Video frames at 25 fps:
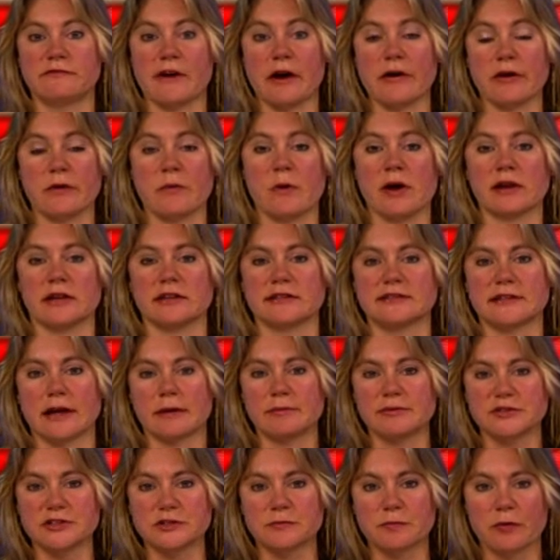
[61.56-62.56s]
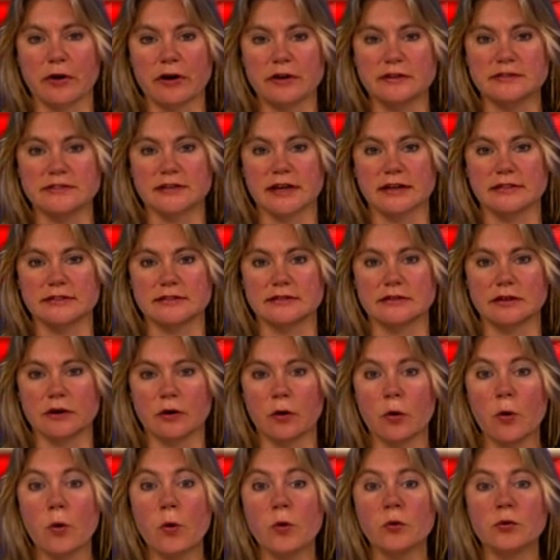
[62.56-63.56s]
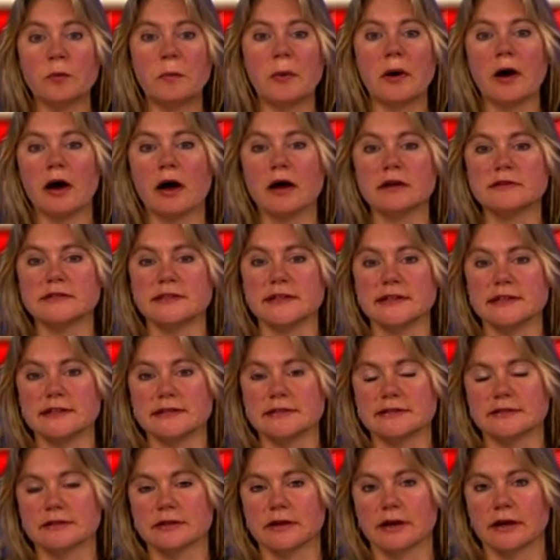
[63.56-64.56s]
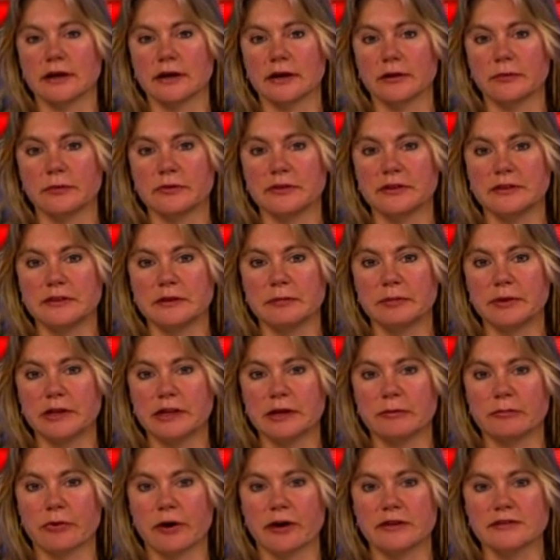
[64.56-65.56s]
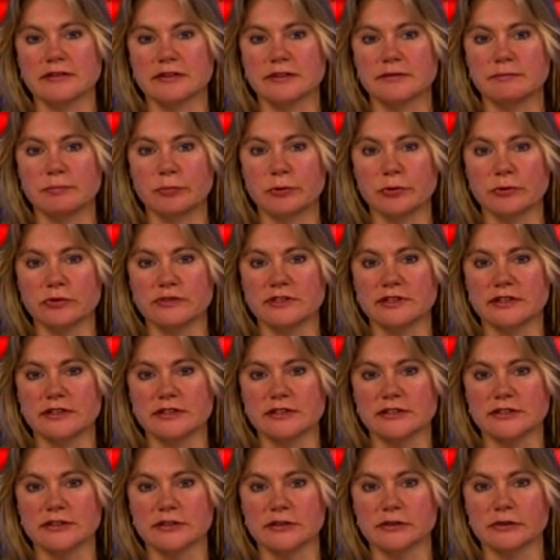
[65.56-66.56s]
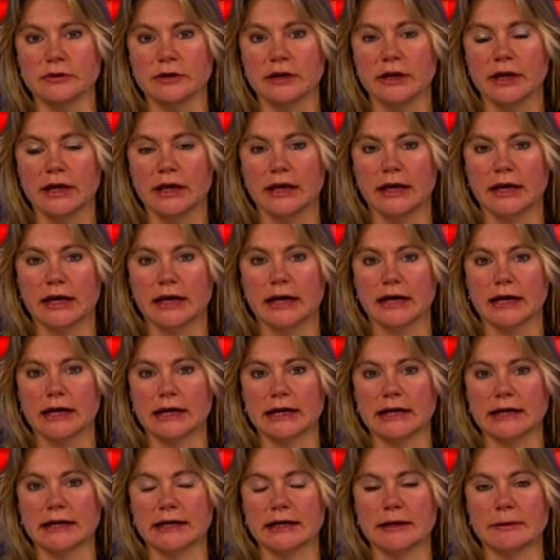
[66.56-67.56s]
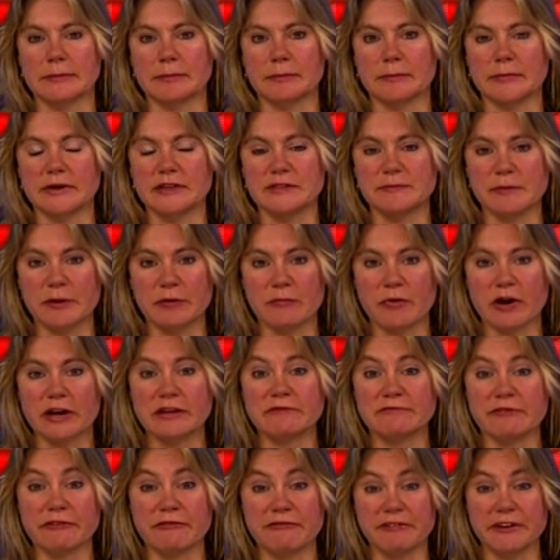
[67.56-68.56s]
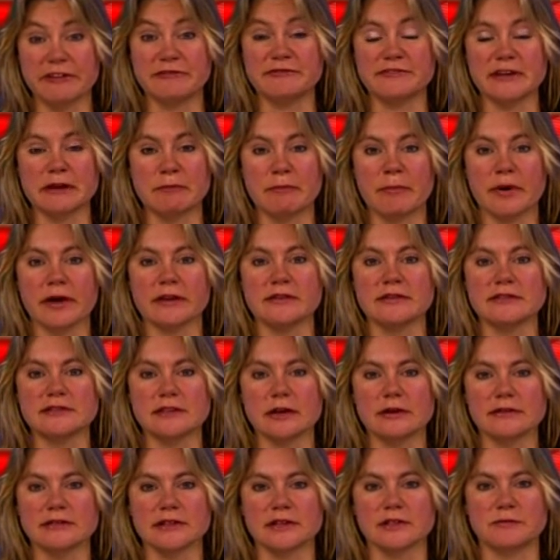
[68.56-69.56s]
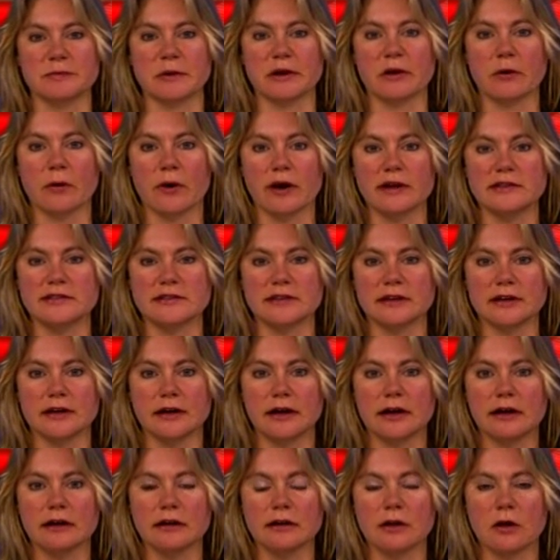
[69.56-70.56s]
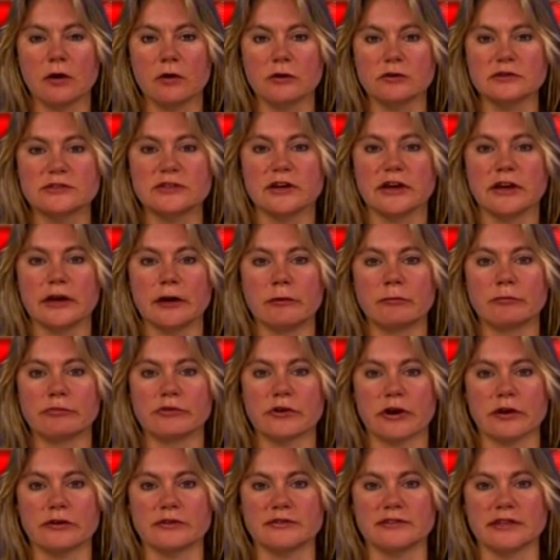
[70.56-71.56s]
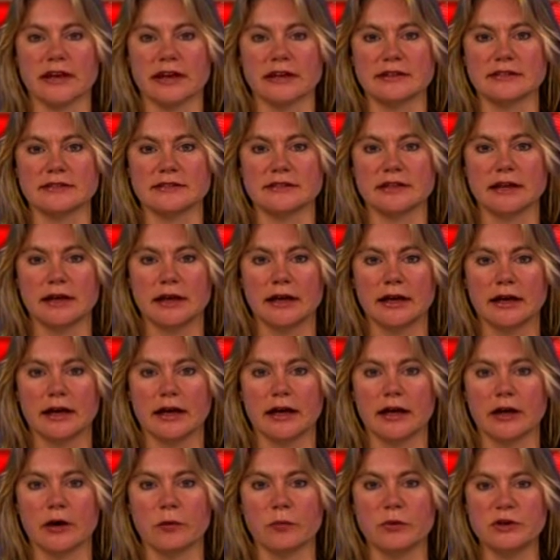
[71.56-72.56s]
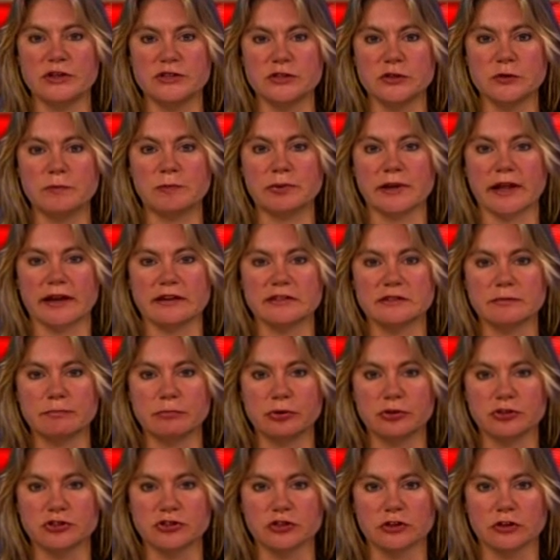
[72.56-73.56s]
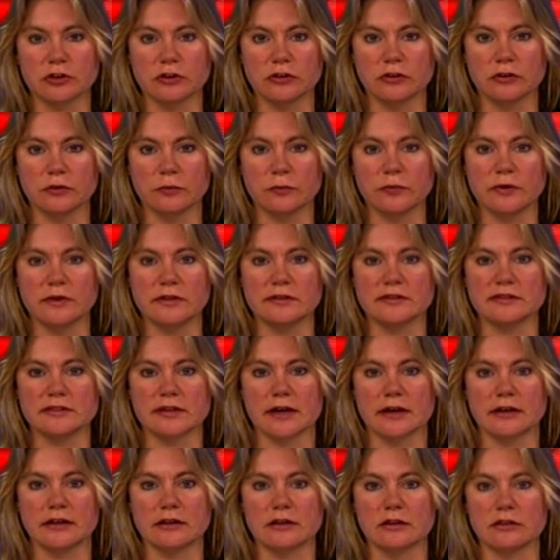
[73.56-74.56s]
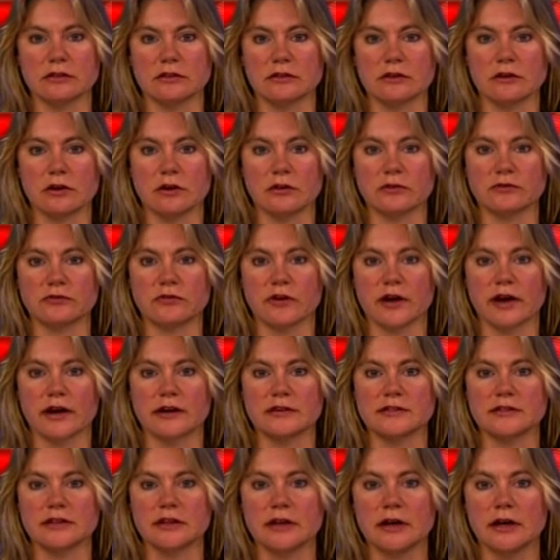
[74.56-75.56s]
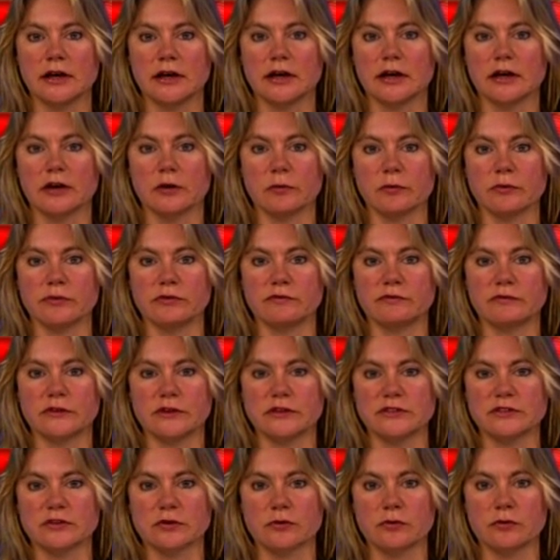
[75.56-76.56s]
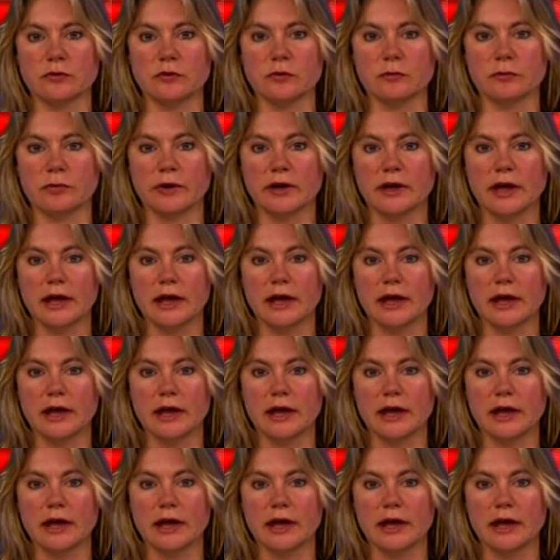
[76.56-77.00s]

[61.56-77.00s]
very well-established process that all the parties within the bidding process bought into. It's been running for 15 months, so it's actually been quite a long-term process. We do plan to push on with signing the contract with First Group.